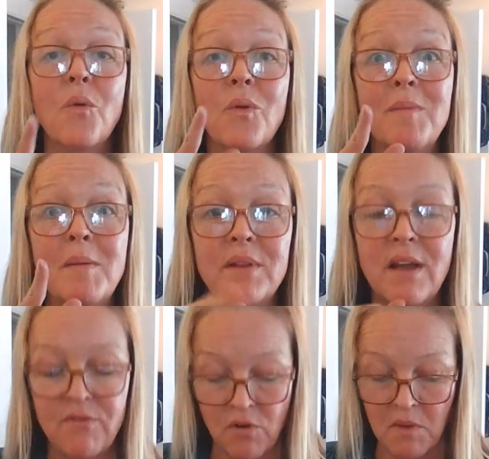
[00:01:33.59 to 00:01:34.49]
Remember
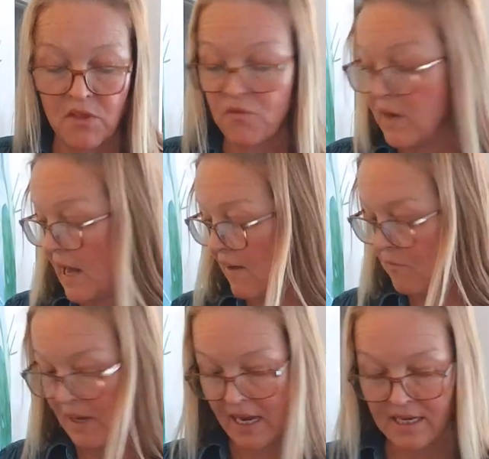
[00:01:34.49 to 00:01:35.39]
that for me, 3.5
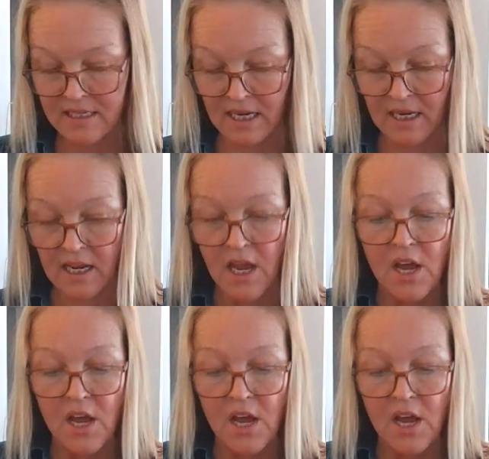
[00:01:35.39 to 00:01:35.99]
by 18.